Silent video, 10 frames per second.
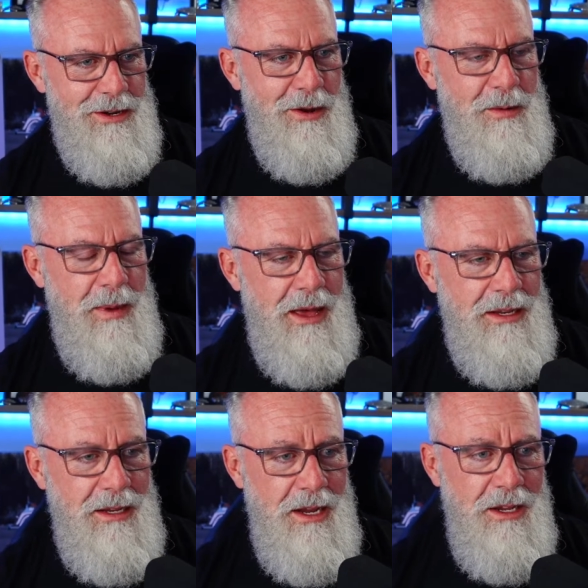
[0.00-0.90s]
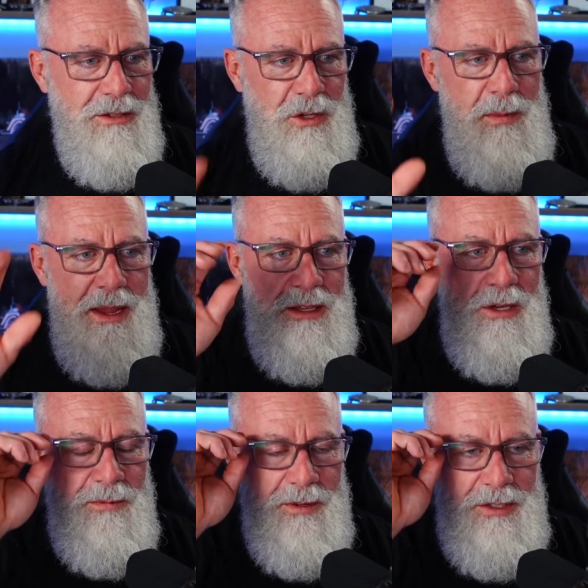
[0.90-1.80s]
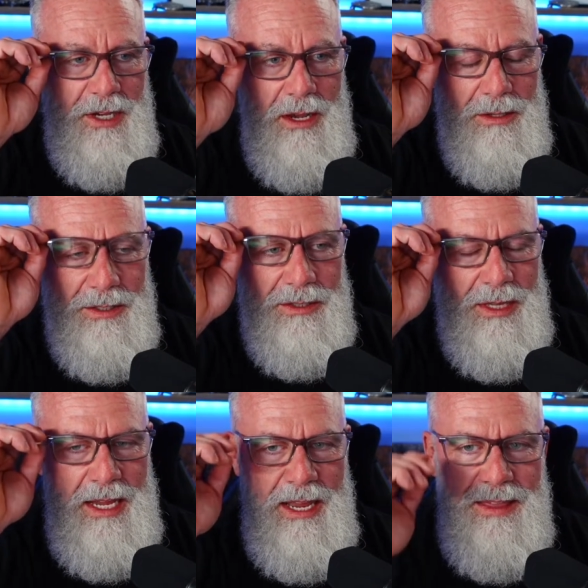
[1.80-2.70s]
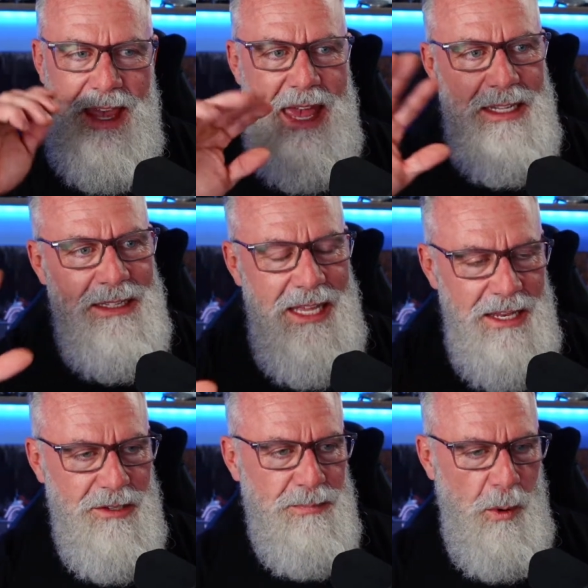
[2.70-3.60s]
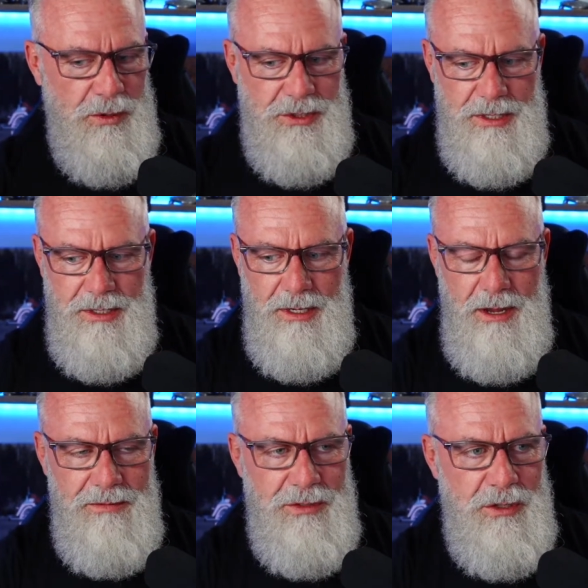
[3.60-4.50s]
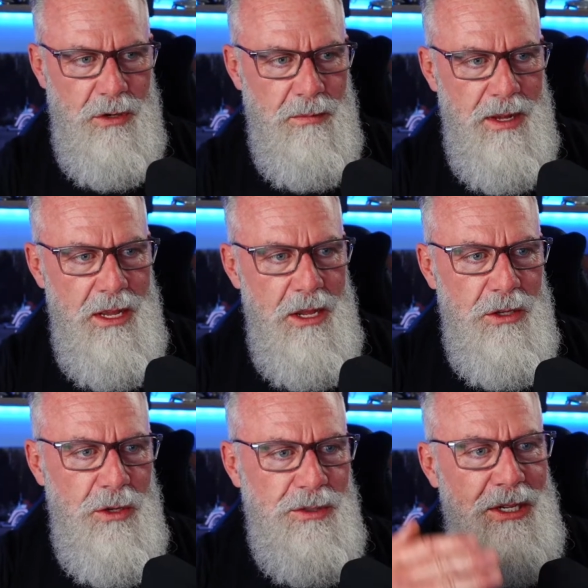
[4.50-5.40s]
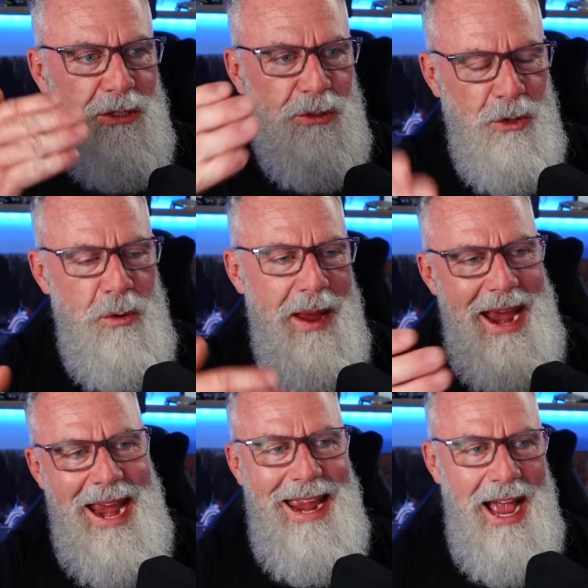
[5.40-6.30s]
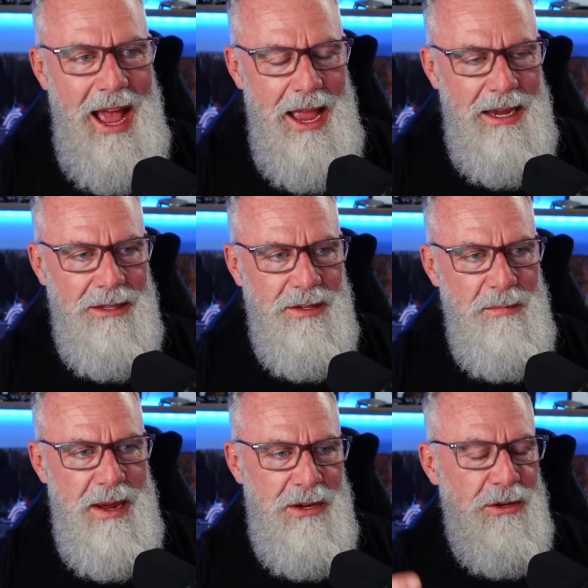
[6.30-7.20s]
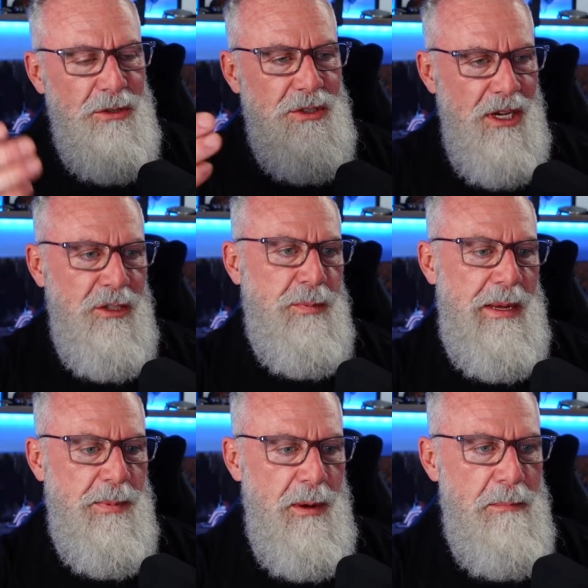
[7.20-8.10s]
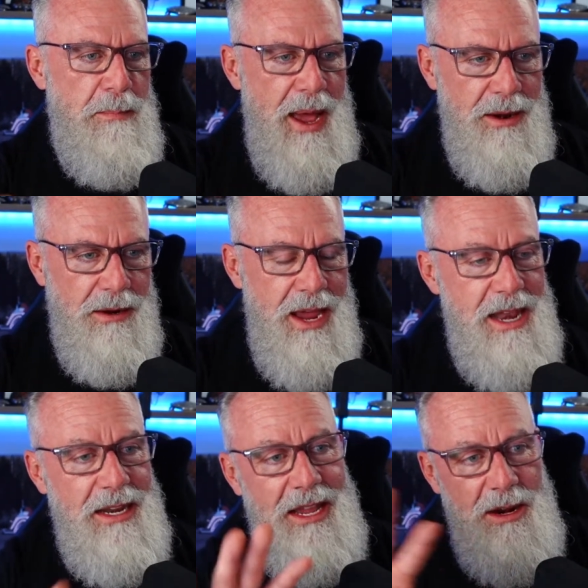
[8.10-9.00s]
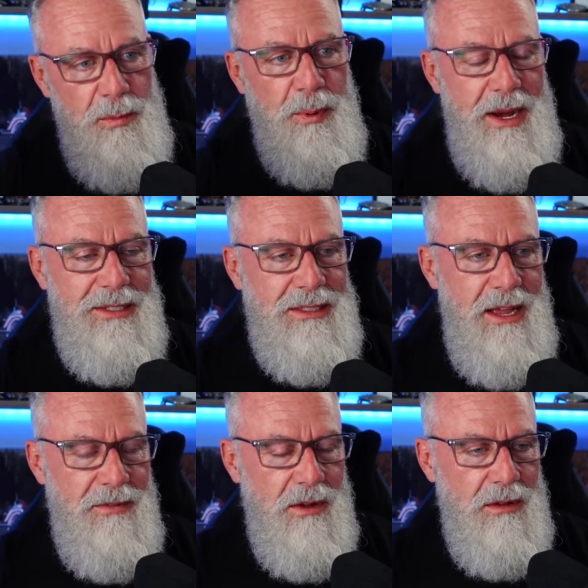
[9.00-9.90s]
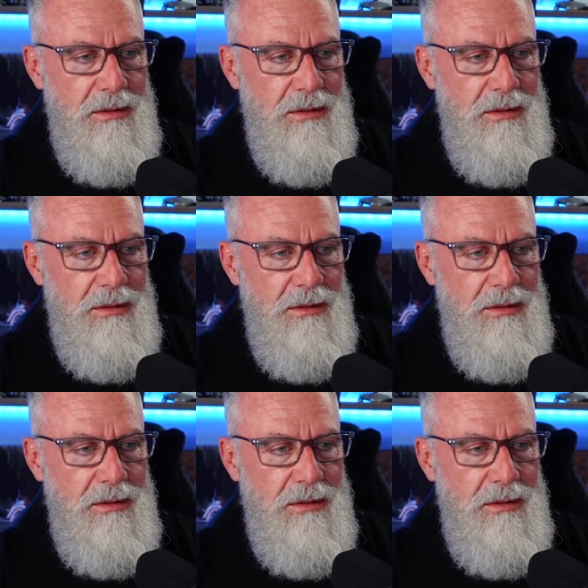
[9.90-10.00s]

known about it. Zoom IQ for Sales is the analytics portion of Zoom, using Zoom AI to make your salespeople better at an enterprise level.